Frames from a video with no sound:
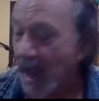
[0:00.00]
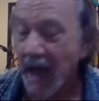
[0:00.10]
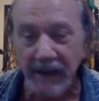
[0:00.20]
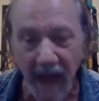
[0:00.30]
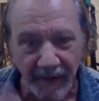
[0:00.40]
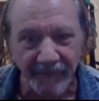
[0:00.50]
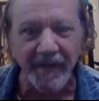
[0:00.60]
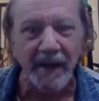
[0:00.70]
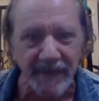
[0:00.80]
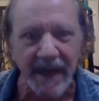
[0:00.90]
lot of
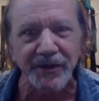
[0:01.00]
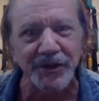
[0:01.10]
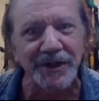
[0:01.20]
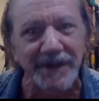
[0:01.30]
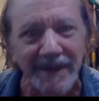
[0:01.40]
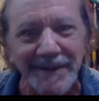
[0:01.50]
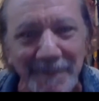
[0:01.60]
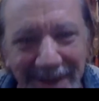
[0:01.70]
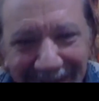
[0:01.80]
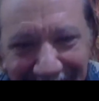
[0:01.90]
foundation in this
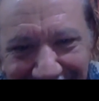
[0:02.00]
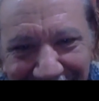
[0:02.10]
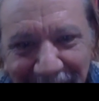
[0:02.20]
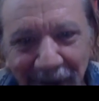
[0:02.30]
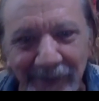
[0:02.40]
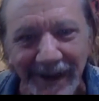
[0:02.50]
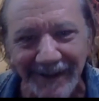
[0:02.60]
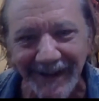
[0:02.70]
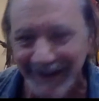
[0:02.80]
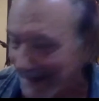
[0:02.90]
business, a
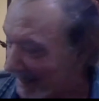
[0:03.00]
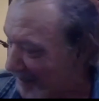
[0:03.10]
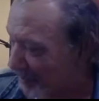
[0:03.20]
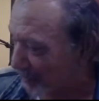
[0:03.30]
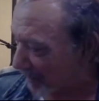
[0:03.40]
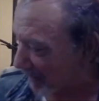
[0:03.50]
little history,